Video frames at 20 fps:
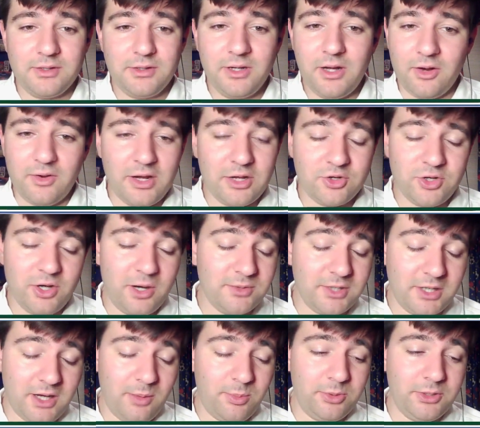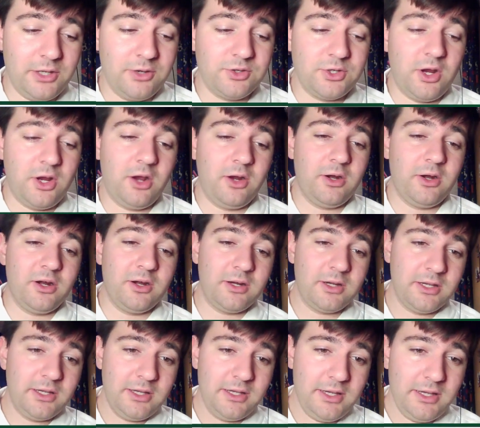You know, Nick Chubb's a couple years younger
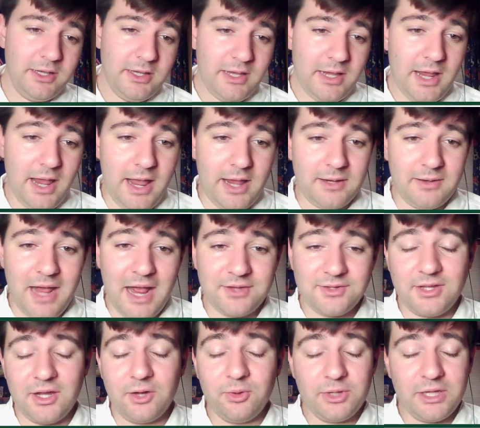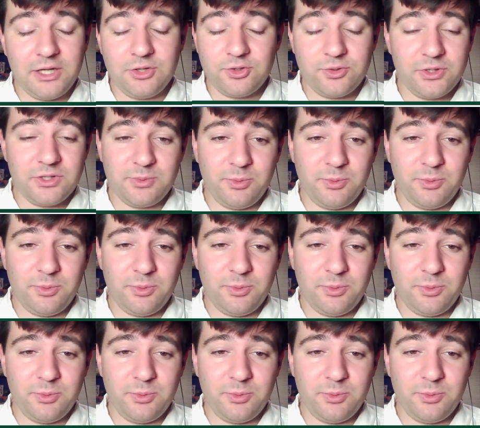and has dealt with injuries